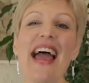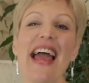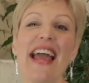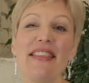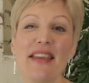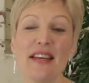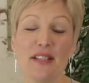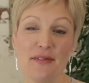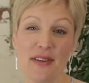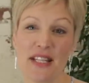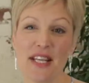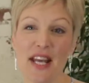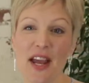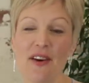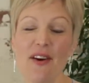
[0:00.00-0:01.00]
In this
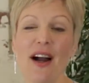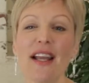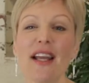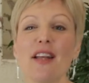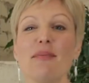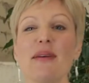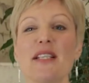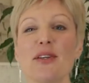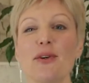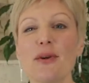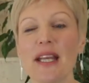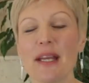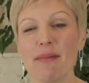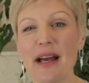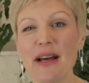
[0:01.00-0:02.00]
video I'm going to be
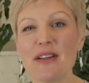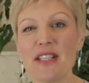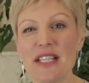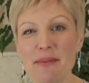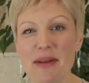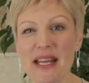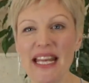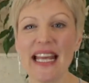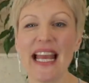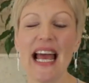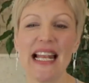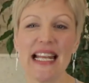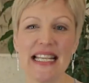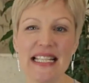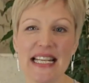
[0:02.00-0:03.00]
talking about dimming
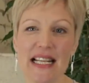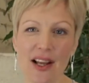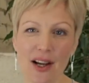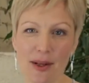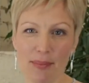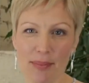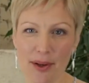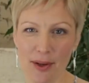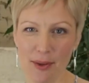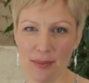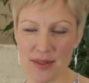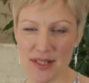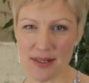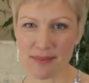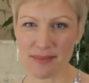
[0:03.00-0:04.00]
LED light
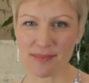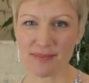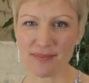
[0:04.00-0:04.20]
bulbs.